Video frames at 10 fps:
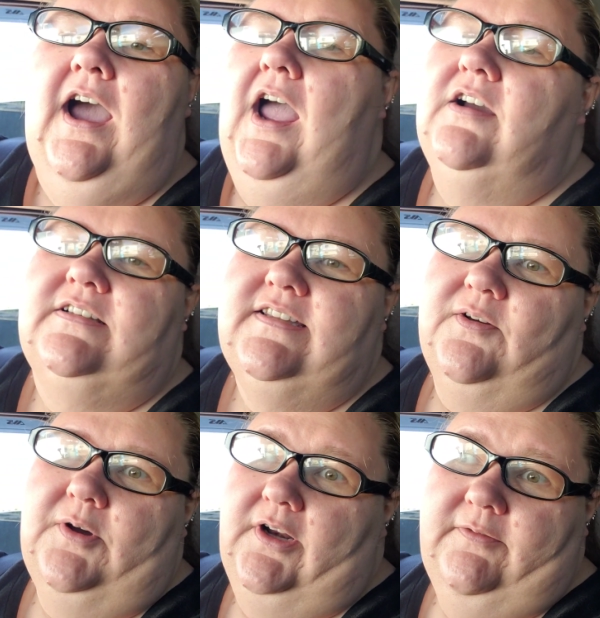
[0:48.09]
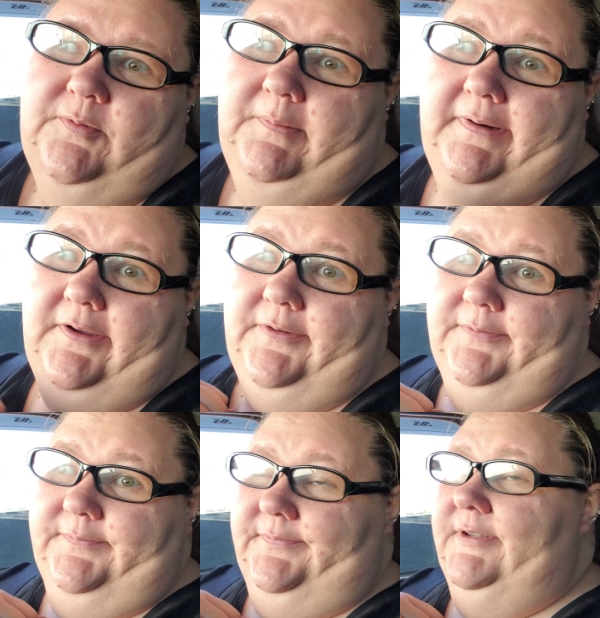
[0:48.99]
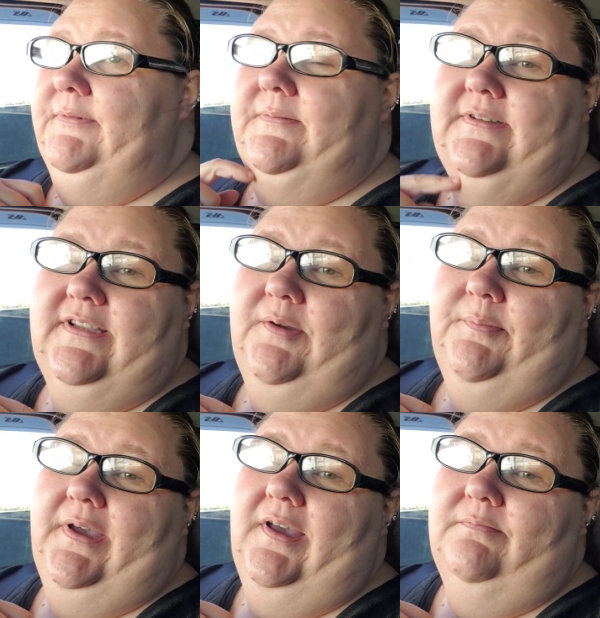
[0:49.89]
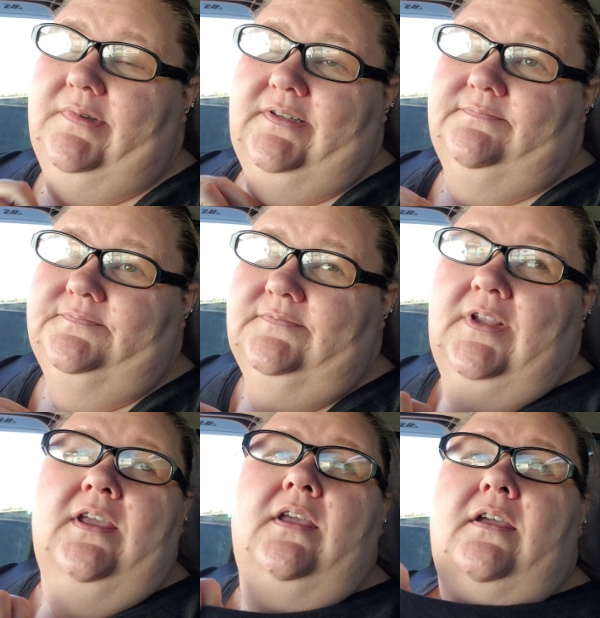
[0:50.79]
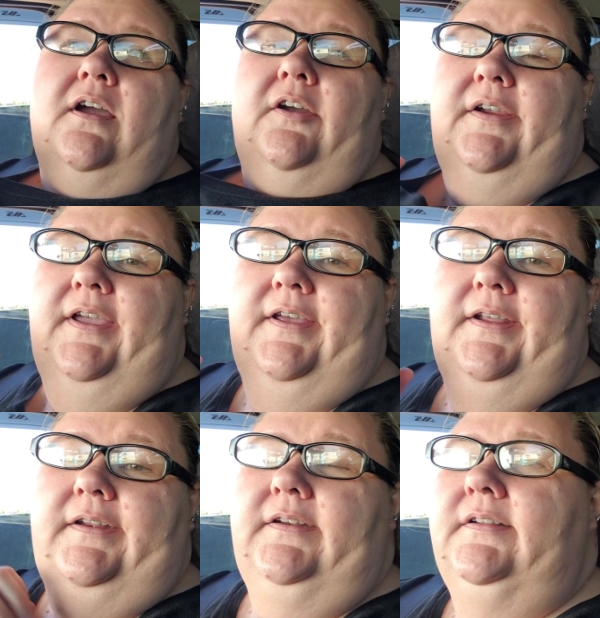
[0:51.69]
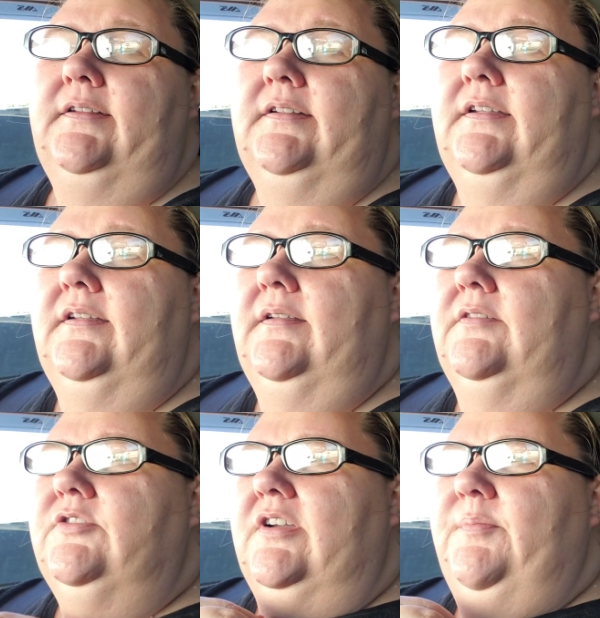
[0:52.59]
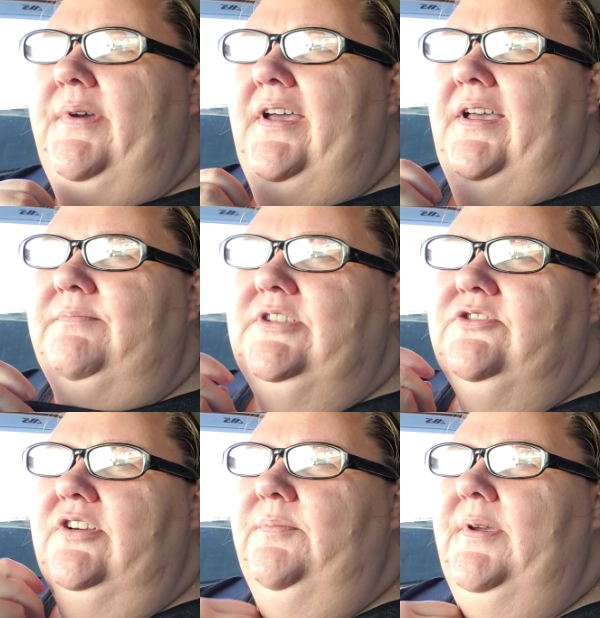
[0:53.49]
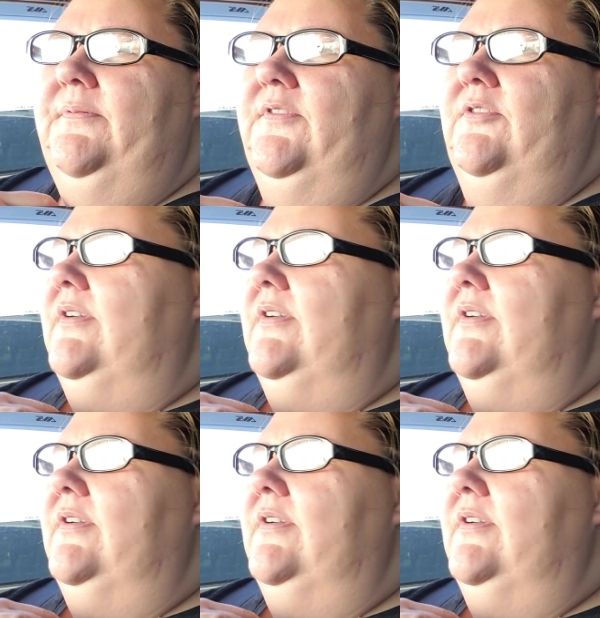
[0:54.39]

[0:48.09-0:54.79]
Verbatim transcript: I always take water everywhere we go. Sometimes I take a pop, but I already had. Drunk a pop, just drunk a pop a few